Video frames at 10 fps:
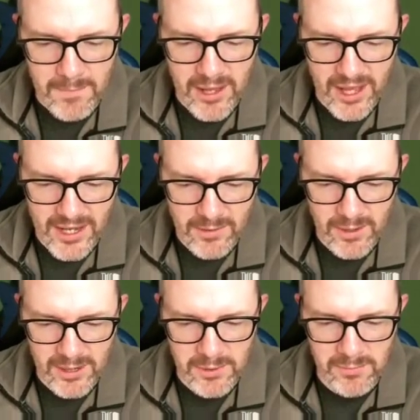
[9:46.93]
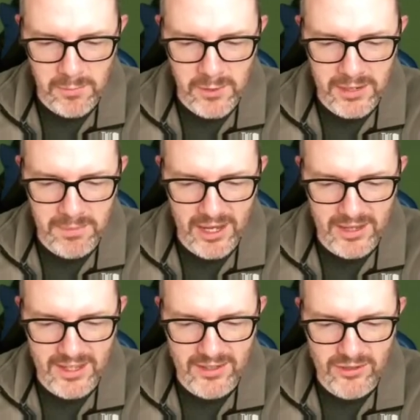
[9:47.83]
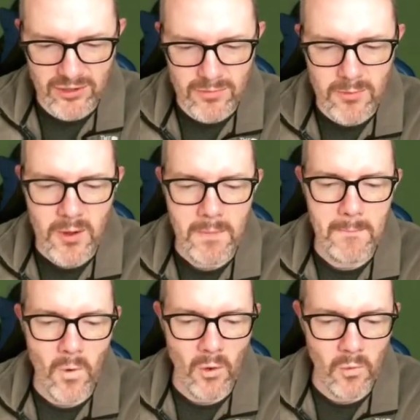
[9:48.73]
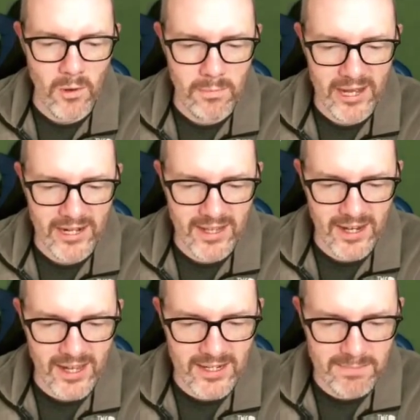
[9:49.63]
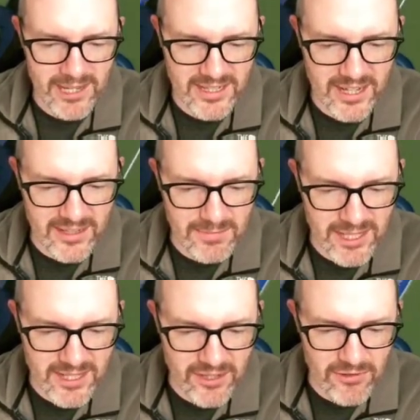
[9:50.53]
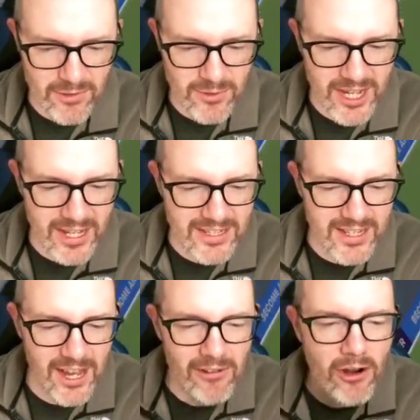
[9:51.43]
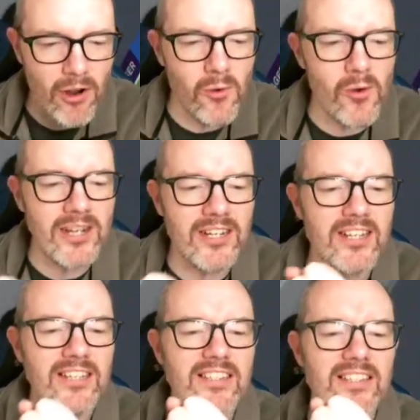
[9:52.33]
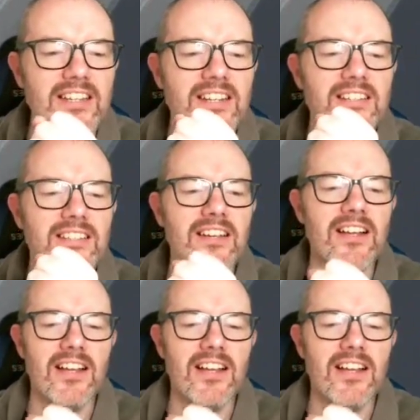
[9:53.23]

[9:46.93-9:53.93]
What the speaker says: But anyway, we've won it back thanks to Benedetti. And it's Macias. Macias through to Cantero. And he's done it.